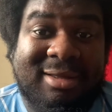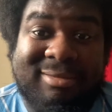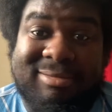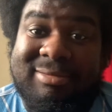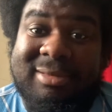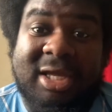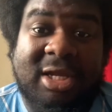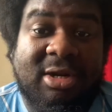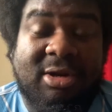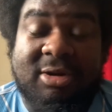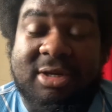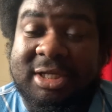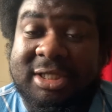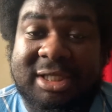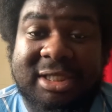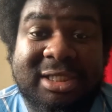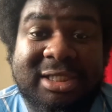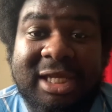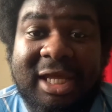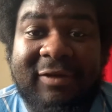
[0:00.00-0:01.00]
you know, because
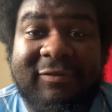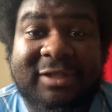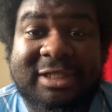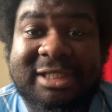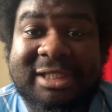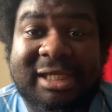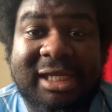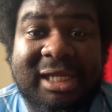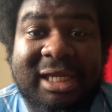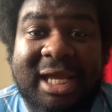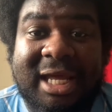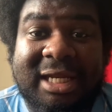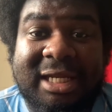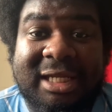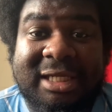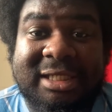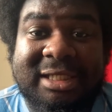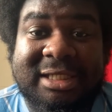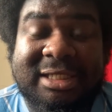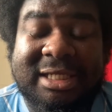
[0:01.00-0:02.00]
he's leaving City at the
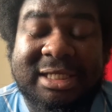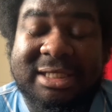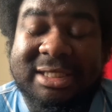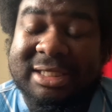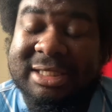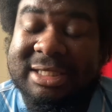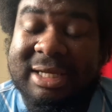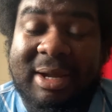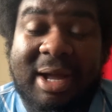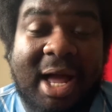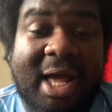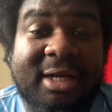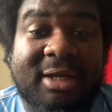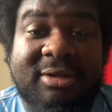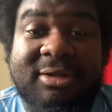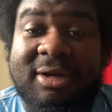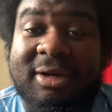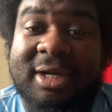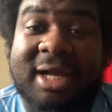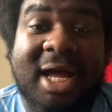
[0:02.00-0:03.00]
end of the season. So, I don't
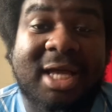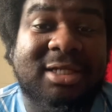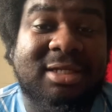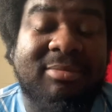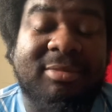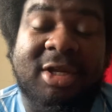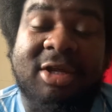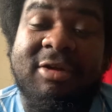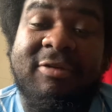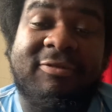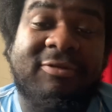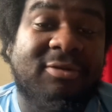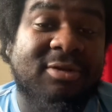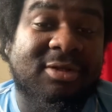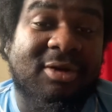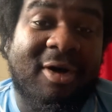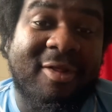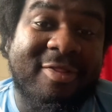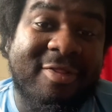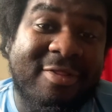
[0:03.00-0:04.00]
know. Guys, let me know your thoughts
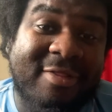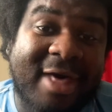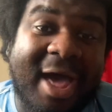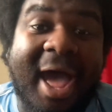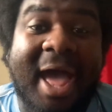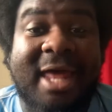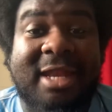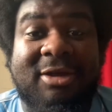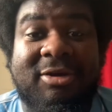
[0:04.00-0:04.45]
on that in the